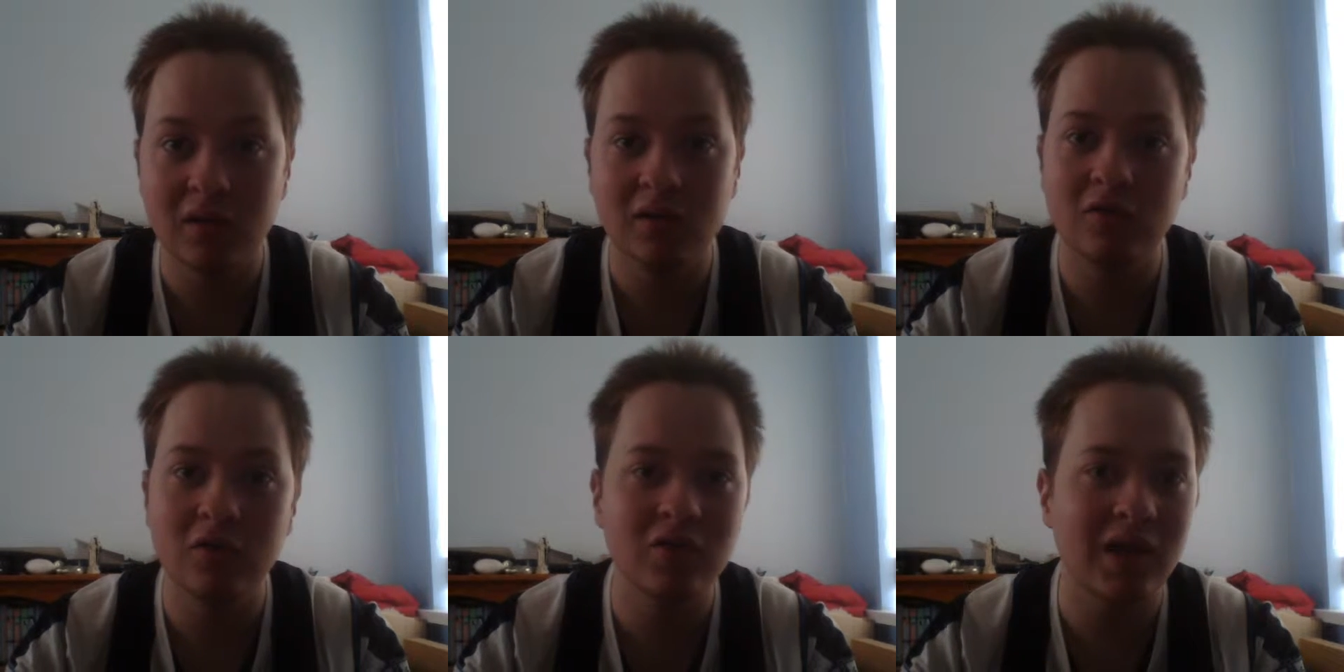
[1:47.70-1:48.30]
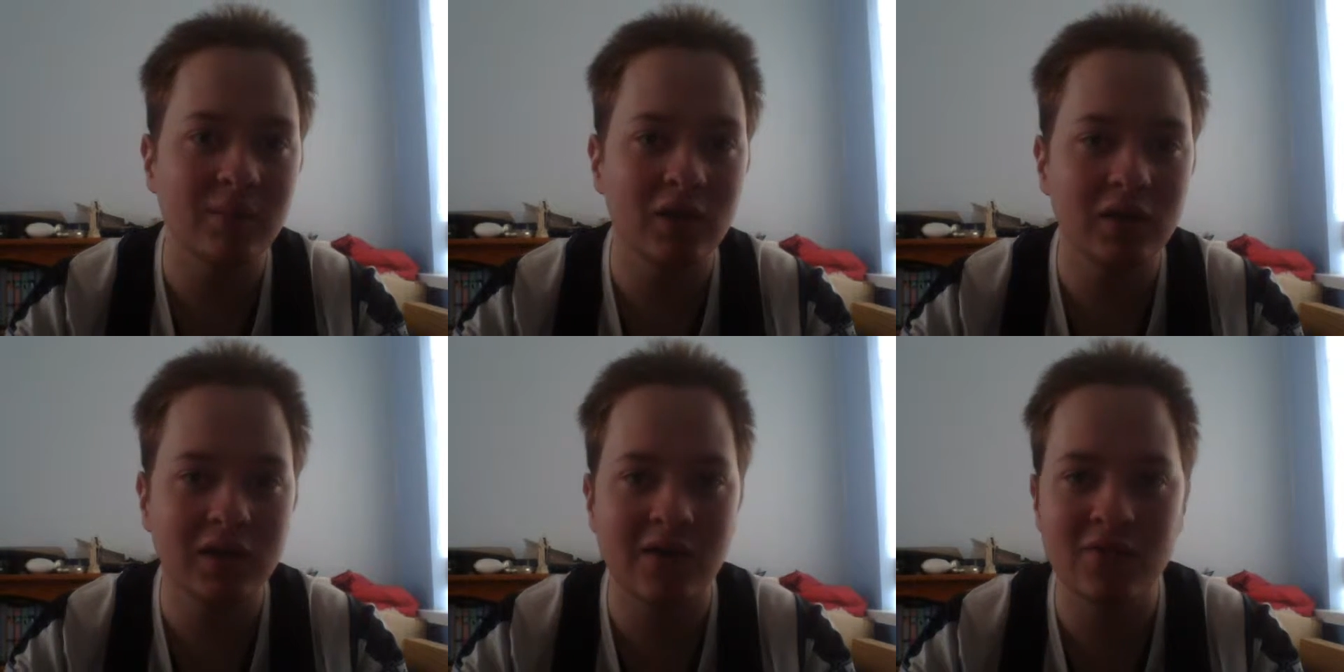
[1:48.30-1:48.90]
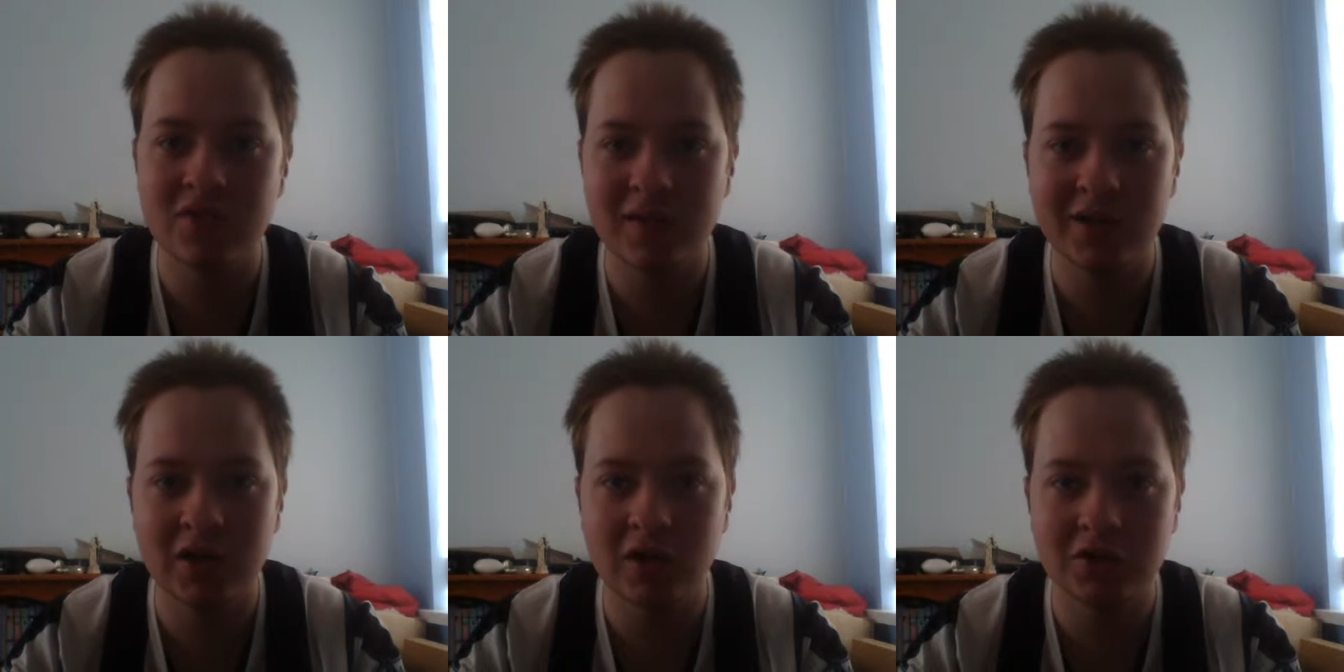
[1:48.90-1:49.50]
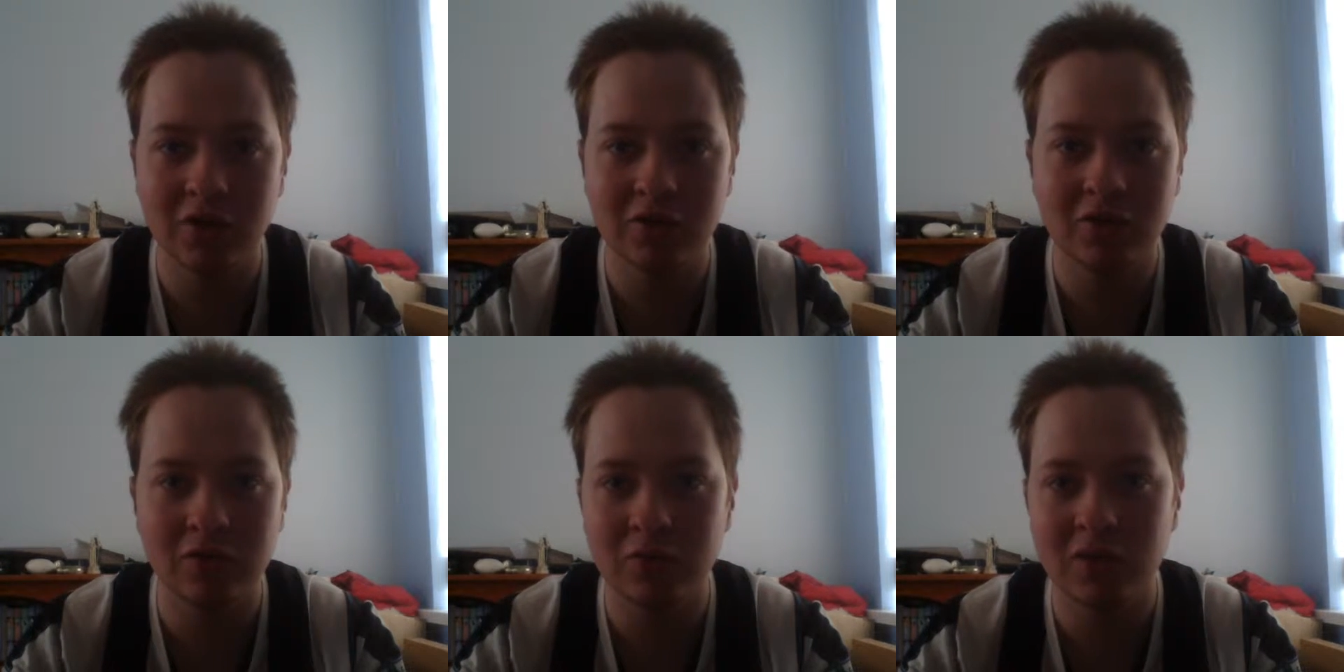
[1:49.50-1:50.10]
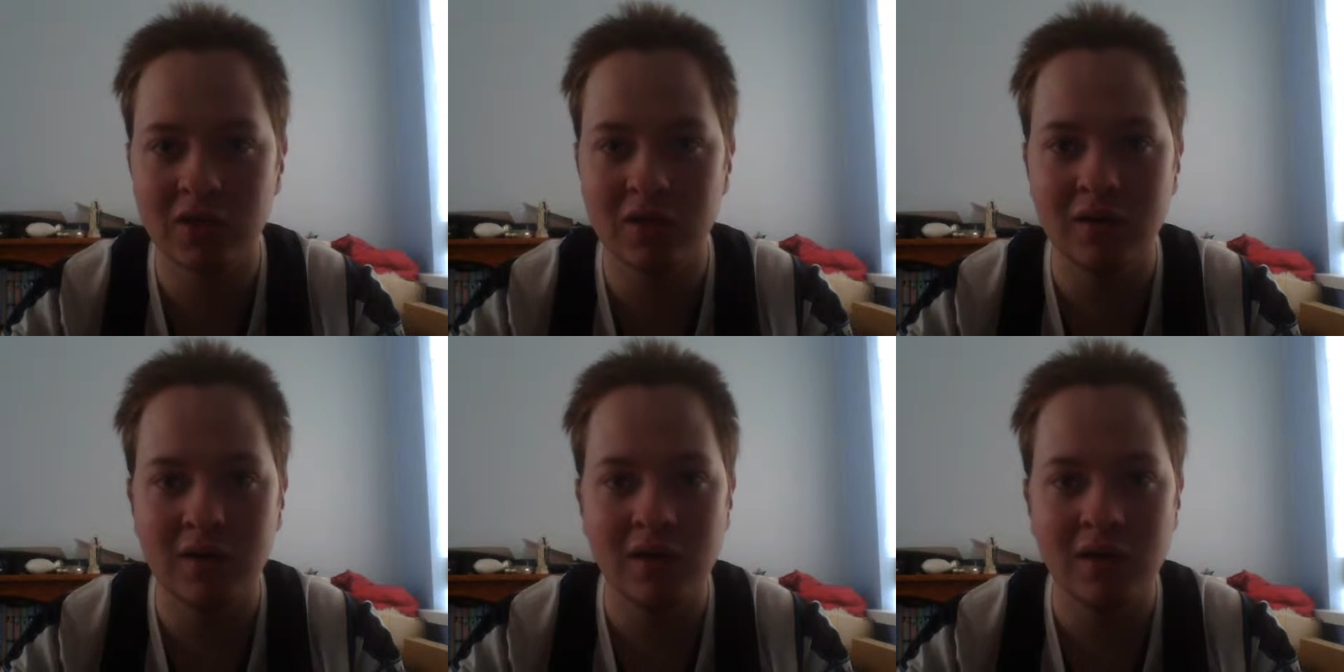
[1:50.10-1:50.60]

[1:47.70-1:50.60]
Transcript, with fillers: for example you can have a scimitar shotgun with an